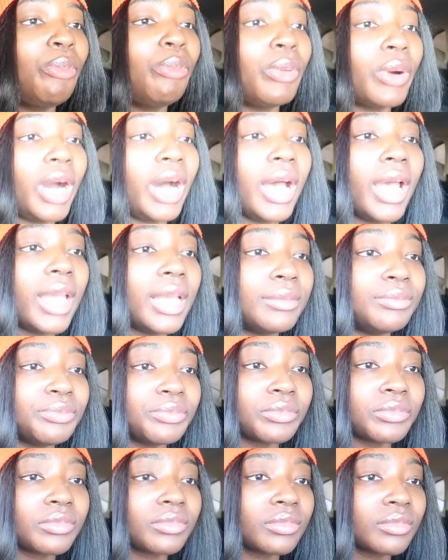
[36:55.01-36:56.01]
but
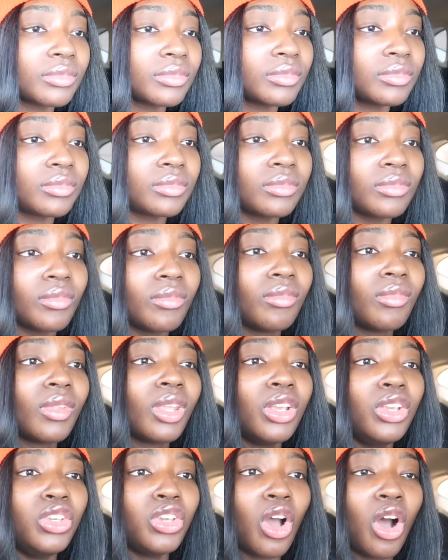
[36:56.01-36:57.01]

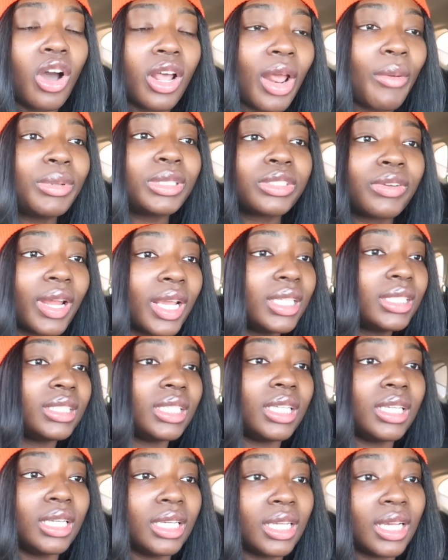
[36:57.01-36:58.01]
y'all that was
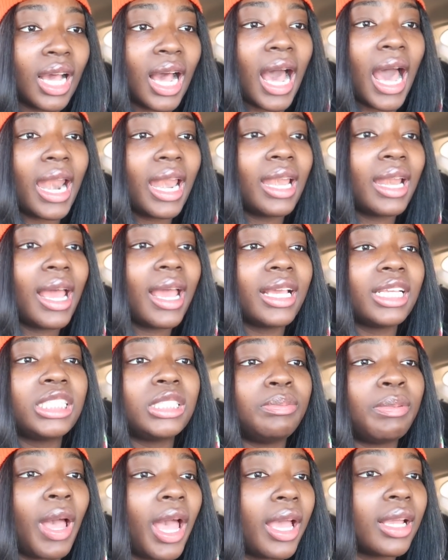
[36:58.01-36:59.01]
crazy i did not
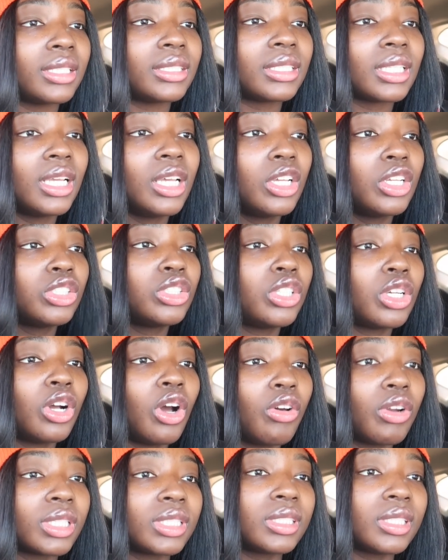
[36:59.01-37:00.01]
expect to
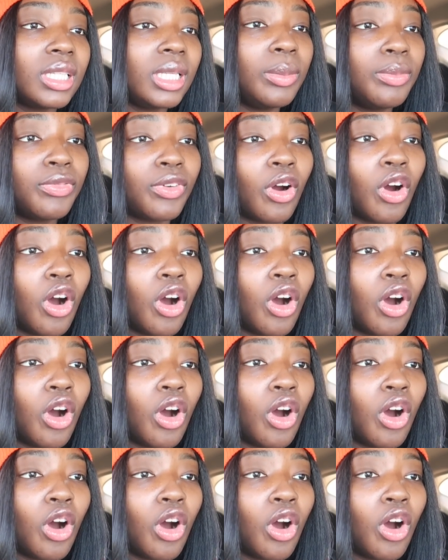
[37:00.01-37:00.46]
go to sleep for